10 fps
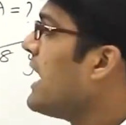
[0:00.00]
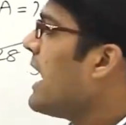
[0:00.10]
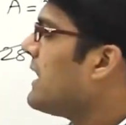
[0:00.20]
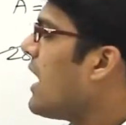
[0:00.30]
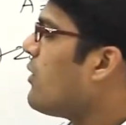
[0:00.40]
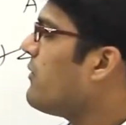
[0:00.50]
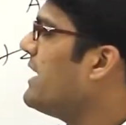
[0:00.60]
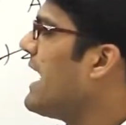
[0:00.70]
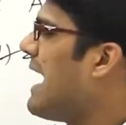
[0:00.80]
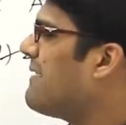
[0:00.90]
Now
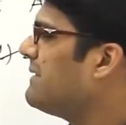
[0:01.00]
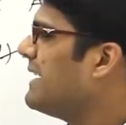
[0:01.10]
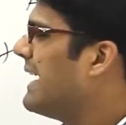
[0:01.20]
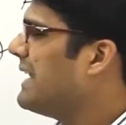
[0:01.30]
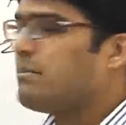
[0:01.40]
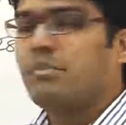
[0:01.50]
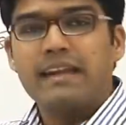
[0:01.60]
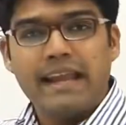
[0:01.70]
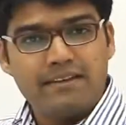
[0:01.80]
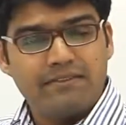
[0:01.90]
we have a number
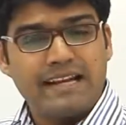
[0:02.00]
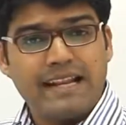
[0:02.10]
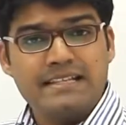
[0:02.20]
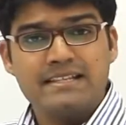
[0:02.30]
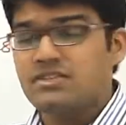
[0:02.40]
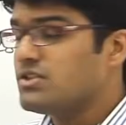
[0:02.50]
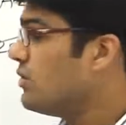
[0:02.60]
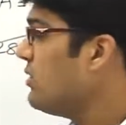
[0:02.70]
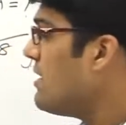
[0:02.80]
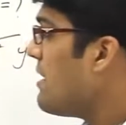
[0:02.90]
that ends in
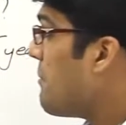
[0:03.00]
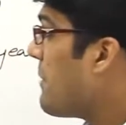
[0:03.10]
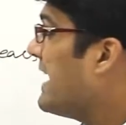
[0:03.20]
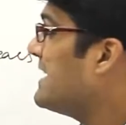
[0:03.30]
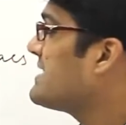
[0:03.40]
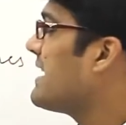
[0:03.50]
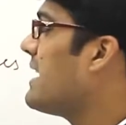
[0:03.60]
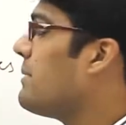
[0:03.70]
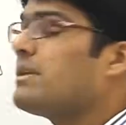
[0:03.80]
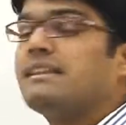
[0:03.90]
0 minus a
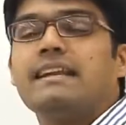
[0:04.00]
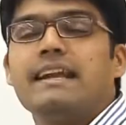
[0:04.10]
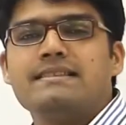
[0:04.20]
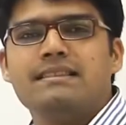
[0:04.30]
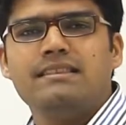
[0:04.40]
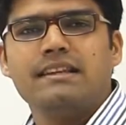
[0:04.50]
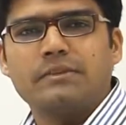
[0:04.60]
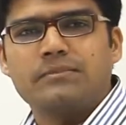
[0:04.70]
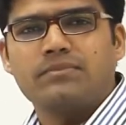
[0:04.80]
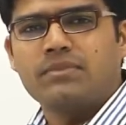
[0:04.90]
number that ends in
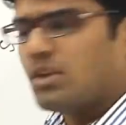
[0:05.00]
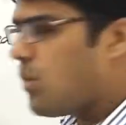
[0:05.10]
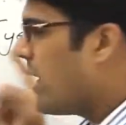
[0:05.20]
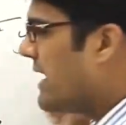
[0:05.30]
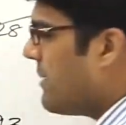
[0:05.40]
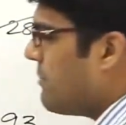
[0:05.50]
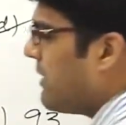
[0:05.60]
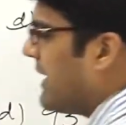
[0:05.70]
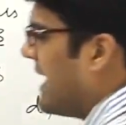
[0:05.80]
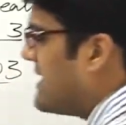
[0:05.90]
3. Now one
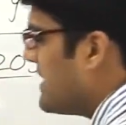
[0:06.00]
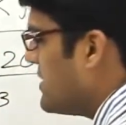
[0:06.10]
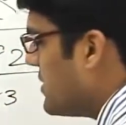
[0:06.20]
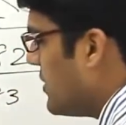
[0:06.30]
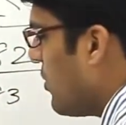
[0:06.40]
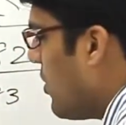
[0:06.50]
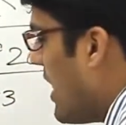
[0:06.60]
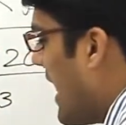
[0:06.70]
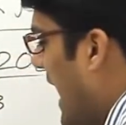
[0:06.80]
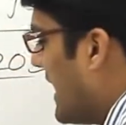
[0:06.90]
number ends in 0
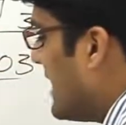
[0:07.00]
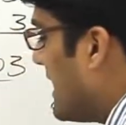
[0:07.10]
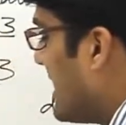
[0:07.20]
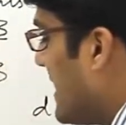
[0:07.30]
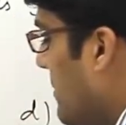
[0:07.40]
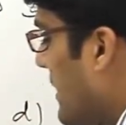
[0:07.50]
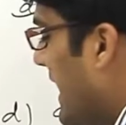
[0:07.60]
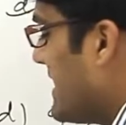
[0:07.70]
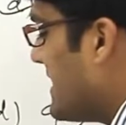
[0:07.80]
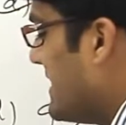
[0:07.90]
and the other number
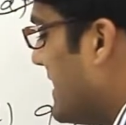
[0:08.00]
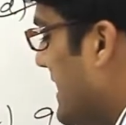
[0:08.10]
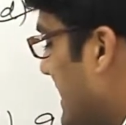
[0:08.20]
ends in 3.